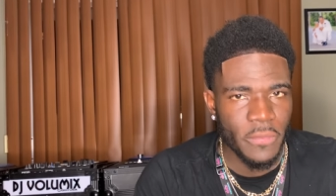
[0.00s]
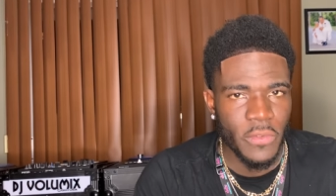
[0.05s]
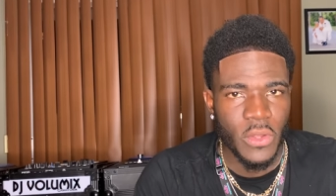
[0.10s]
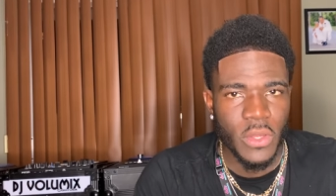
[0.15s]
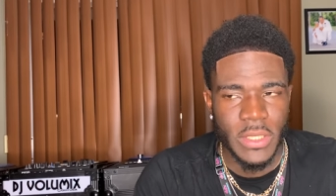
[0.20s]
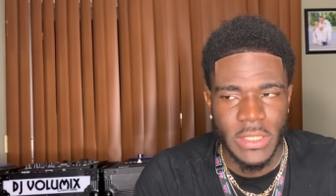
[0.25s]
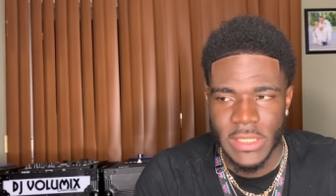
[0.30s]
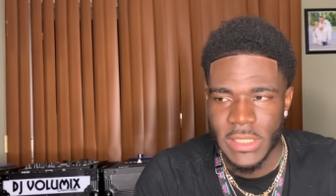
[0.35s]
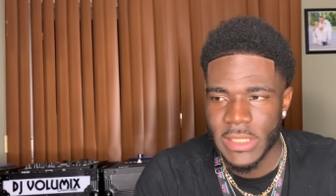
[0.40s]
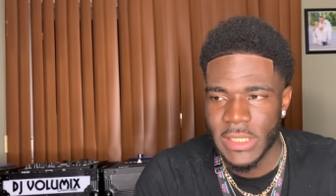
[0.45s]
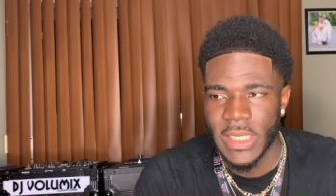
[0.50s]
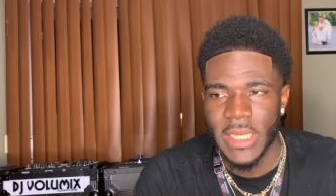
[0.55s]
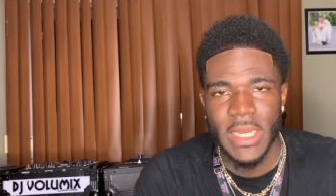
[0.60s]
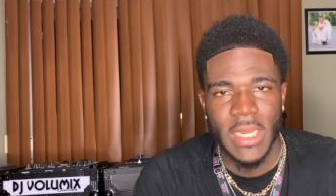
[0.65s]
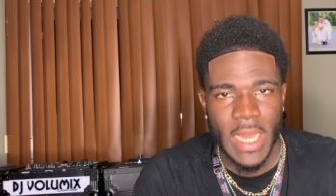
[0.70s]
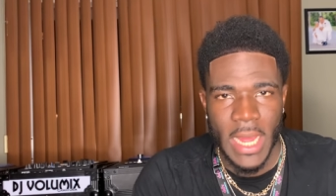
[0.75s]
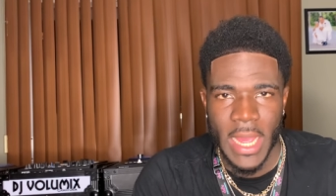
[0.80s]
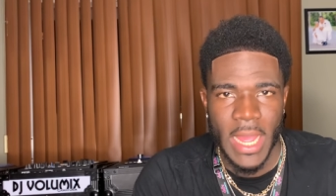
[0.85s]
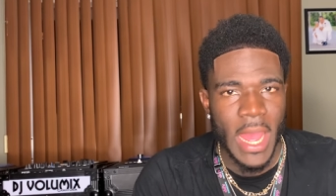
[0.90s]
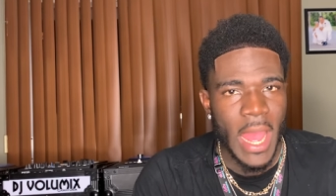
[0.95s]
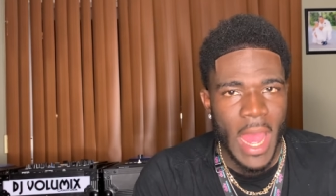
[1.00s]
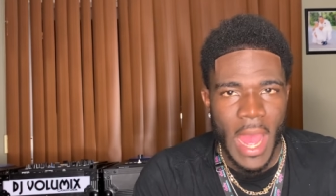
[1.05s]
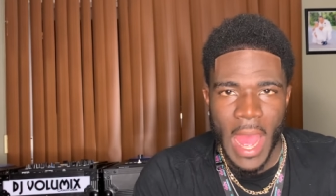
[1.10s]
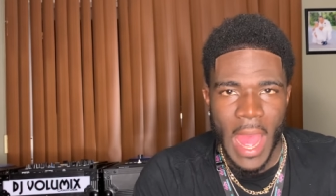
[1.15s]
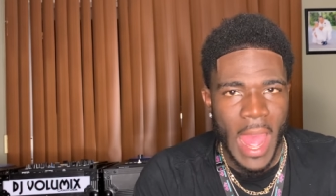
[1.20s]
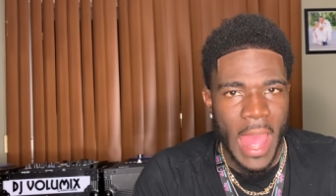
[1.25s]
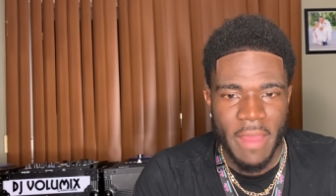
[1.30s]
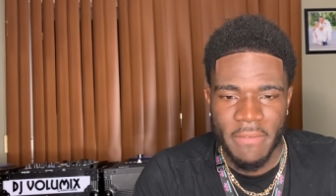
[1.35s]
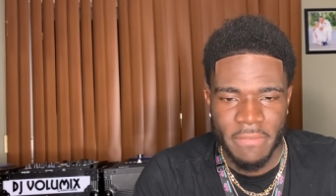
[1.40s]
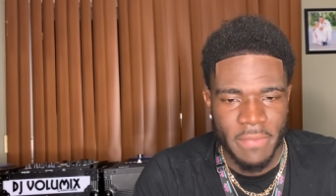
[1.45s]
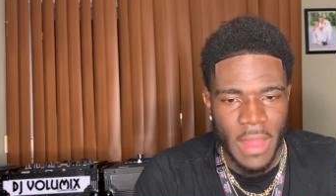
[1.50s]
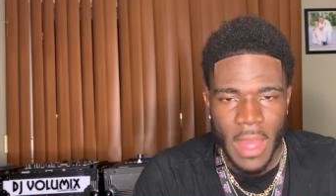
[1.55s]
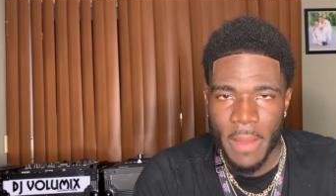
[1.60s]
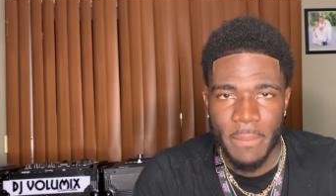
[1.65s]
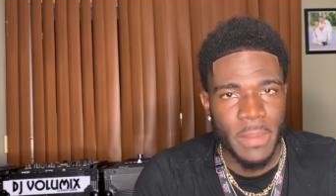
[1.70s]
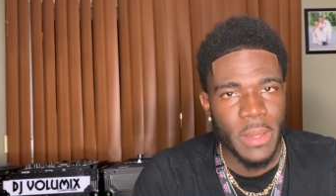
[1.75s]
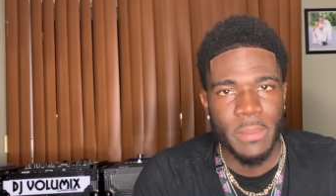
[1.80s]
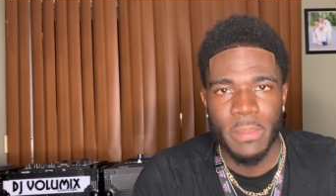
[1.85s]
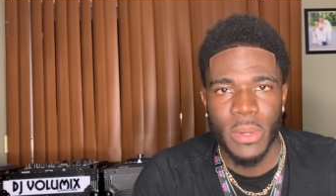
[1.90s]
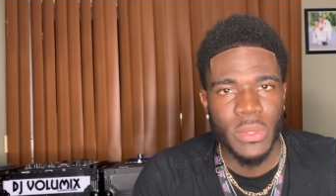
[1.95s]
You could see it. Like, I have not
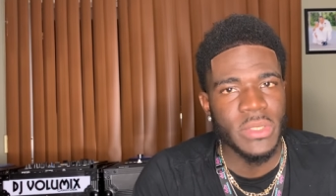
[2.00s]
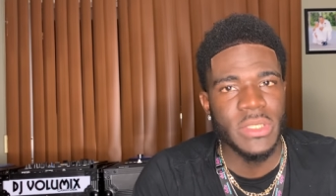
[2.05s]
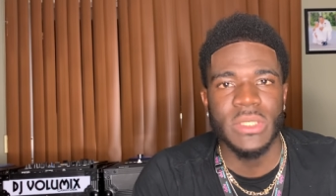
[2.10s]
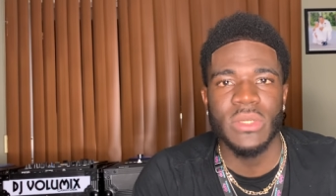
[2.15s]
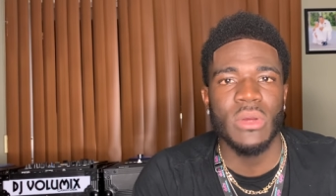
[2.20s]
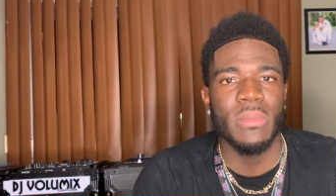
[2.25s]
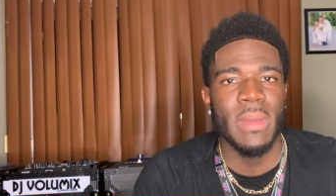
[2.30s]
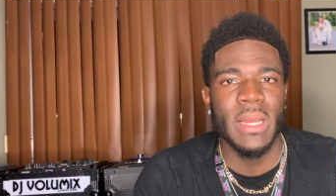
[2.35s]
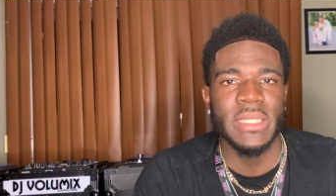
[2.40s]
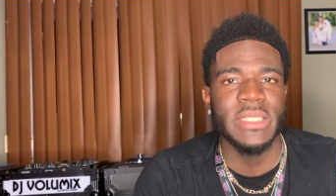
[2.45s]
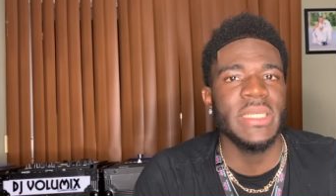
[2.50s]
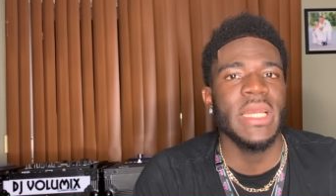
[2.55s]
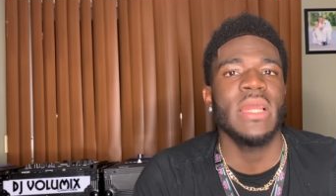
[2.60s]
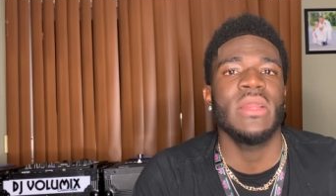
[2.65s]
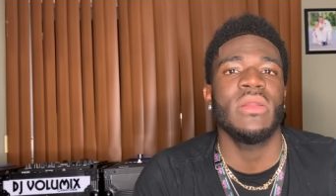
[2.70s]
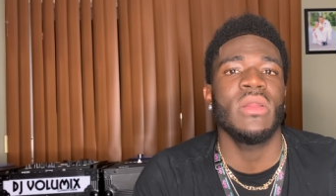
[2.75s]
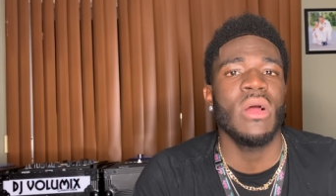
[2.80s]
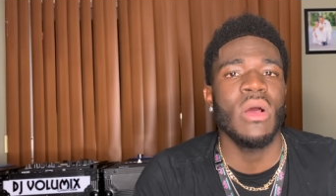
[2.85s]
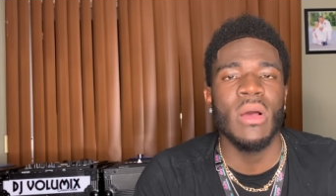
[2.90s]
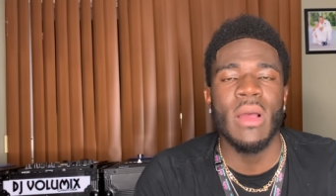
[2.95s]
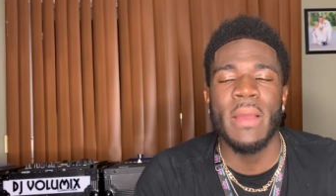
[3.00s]
been posting on my channel at all.